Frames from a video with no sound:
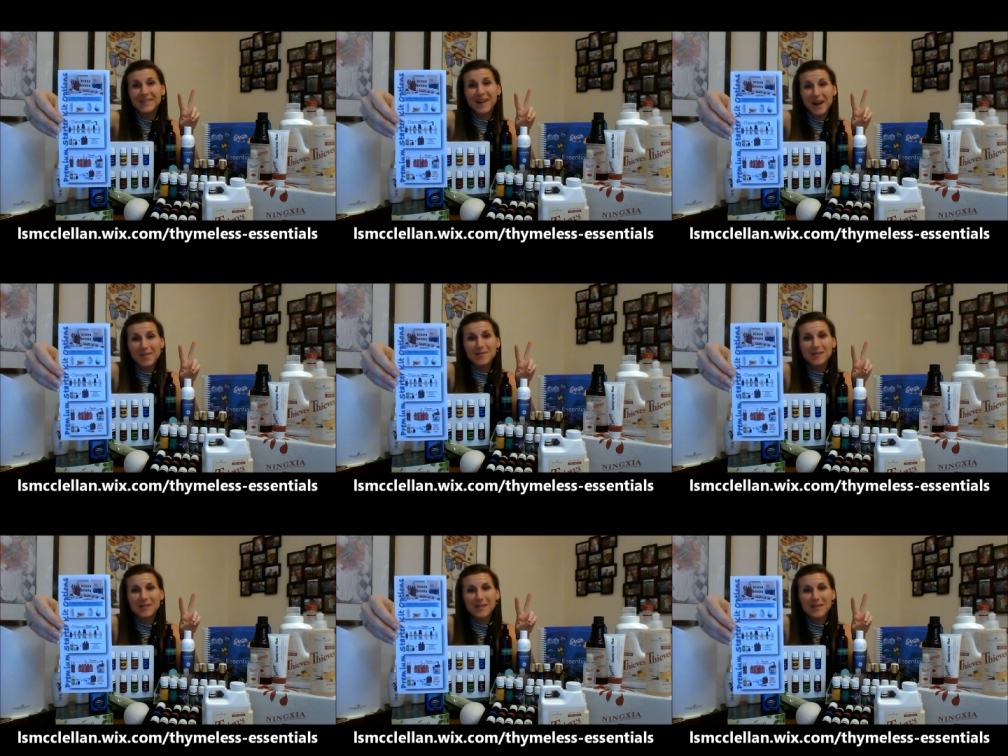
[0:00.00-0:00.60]

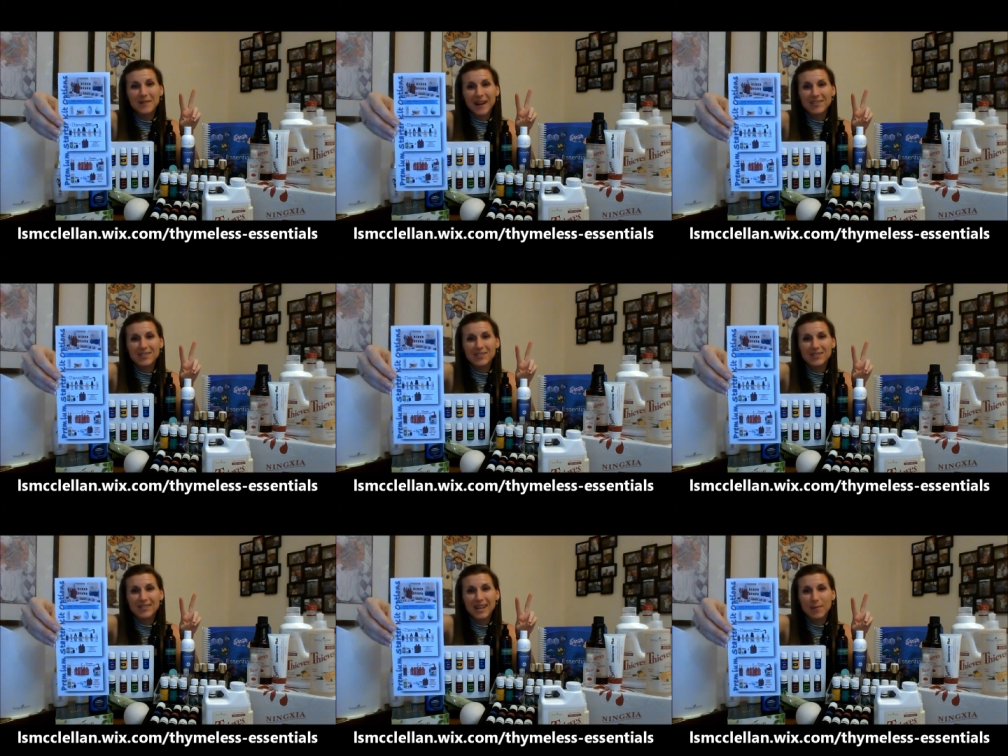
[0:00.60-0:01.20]
comes with 2
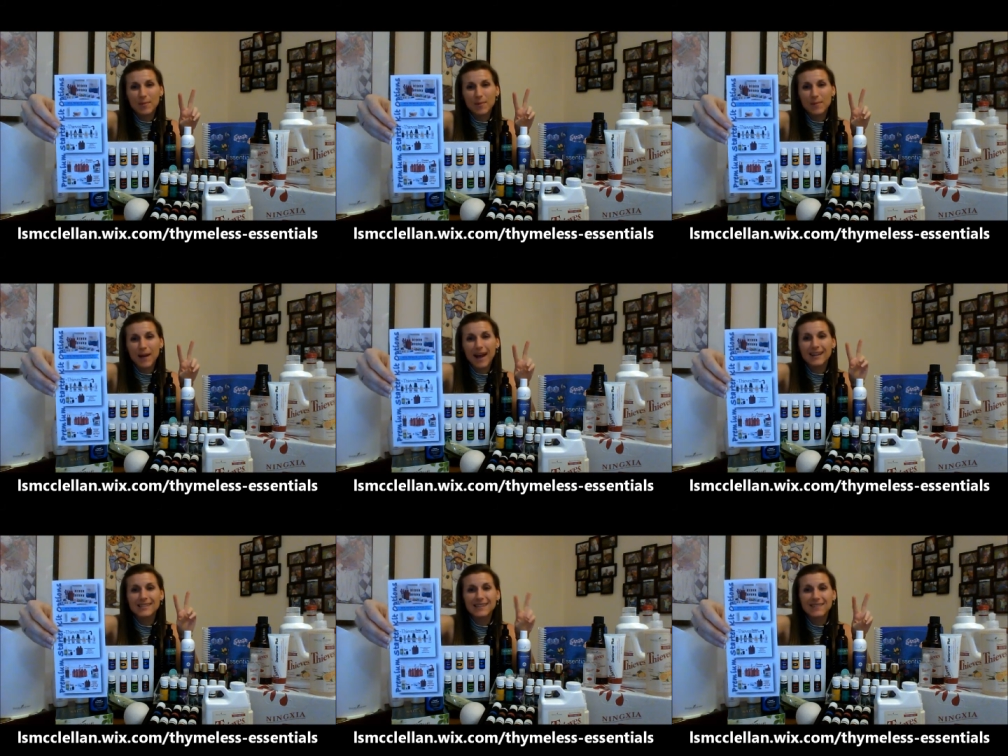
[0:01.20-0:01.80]
extra sample
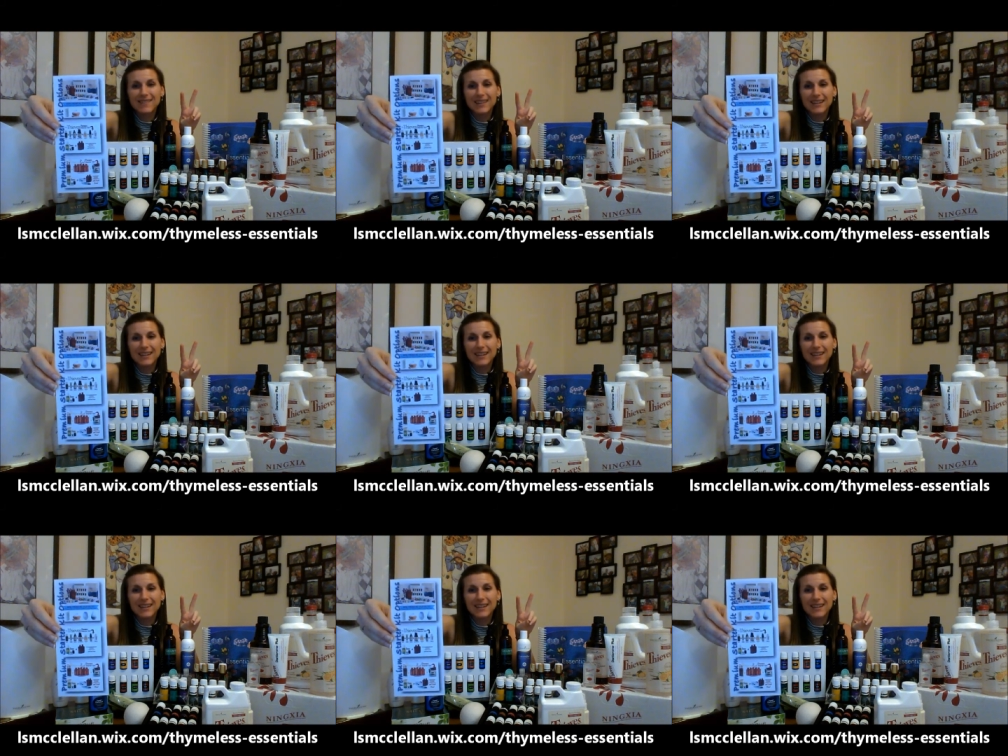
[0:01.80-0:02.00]
packs of the